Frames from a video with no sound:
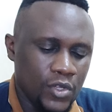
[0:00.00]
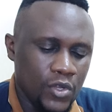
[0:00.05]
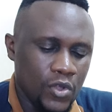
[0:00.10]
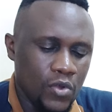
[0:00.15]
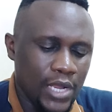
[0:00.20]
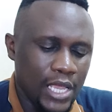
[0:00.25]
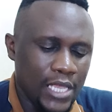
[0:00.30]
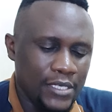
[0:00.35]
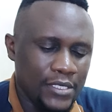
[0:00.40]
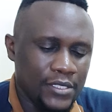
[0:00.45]
All
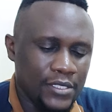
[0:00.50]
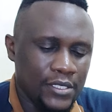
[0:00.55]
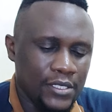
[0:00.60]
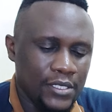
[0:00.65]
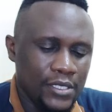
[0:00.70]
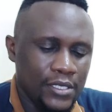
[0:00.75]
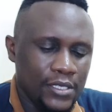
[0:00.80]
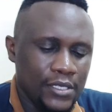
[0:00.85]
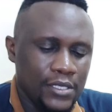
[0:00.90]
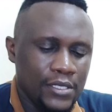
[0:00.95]
right?
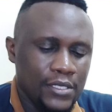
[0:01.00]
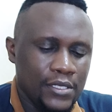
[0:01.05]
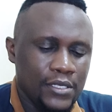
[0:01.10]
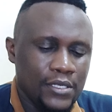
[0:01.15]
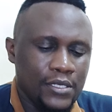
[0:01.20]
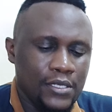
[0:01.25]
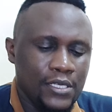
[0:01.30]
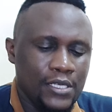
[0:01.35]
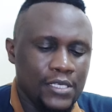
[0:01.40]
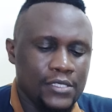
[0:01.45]

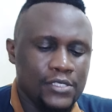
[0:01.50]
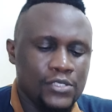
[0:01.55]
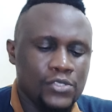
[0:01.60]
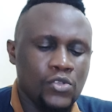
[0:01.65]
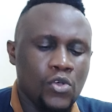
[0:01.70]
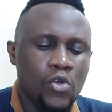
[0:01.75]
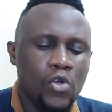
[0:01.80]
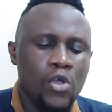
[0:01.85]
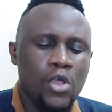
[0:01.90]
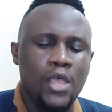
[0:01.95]
Yes,
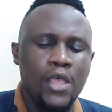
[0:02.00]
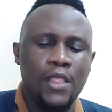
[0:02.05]
so